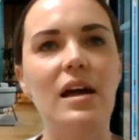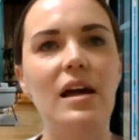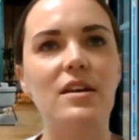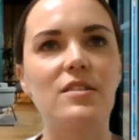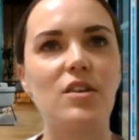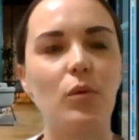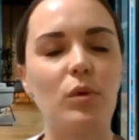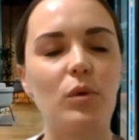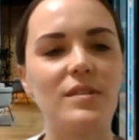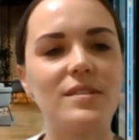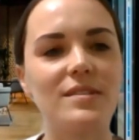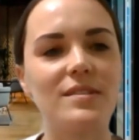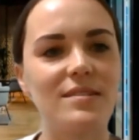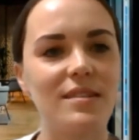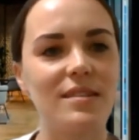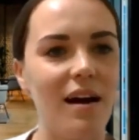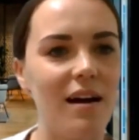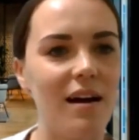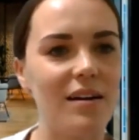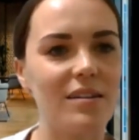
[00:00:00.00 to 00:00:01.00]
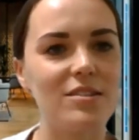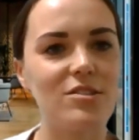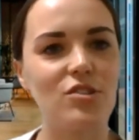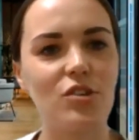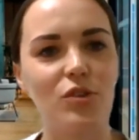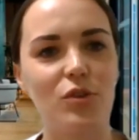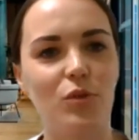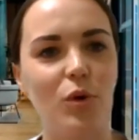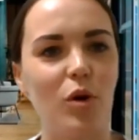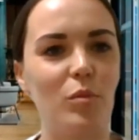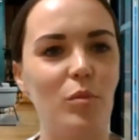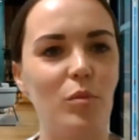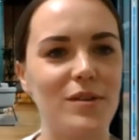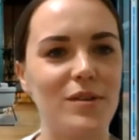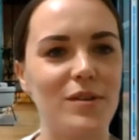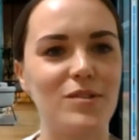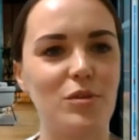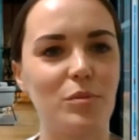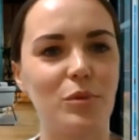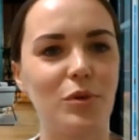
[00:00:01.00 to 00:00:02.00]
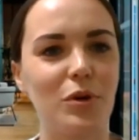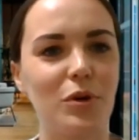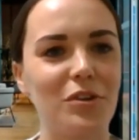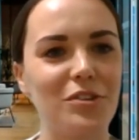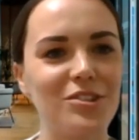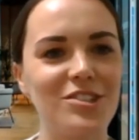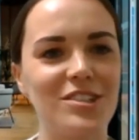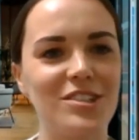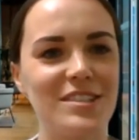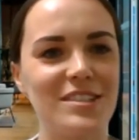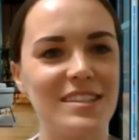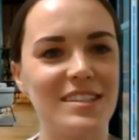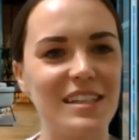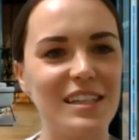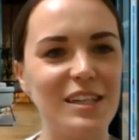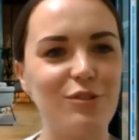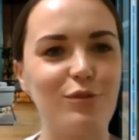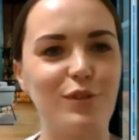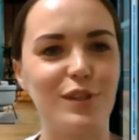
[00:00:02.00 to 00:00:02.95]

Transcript: So we'll start to almost subconsciously